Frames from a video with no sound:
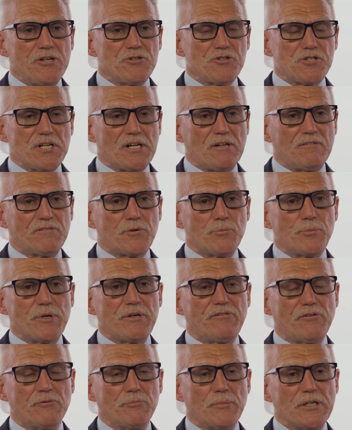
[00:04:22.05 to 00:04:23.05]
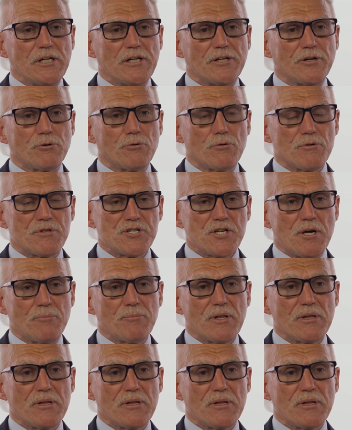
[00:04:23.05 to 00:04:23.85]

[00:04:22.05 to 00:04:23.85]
yourself to be familiar with